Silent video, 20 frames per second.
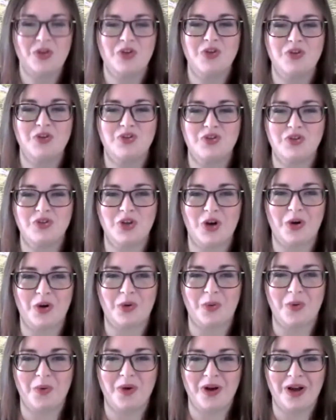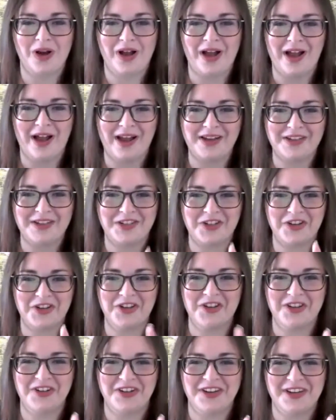So I
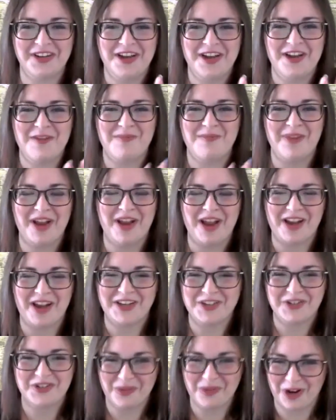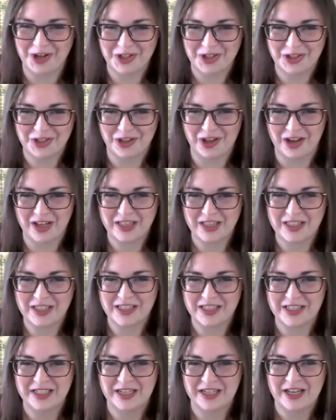took my extra
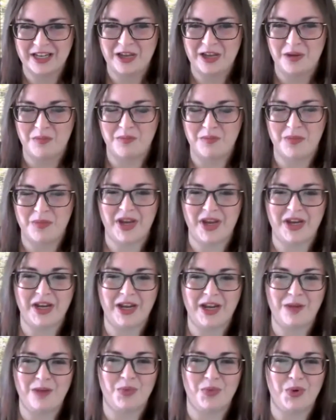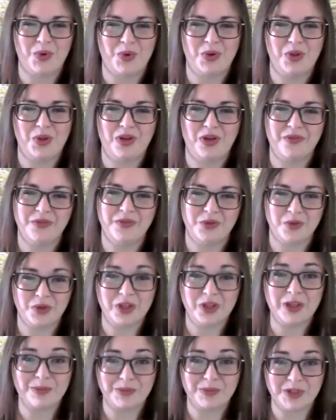washcloths, made a bowl of
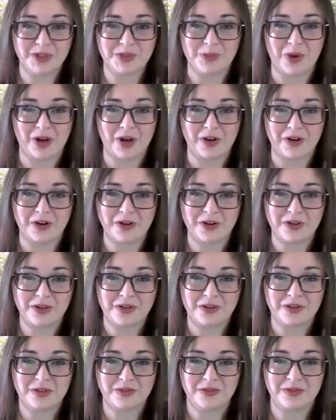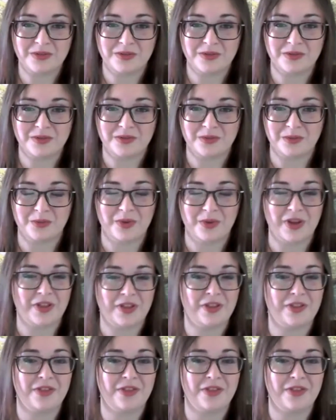eucalyptus water with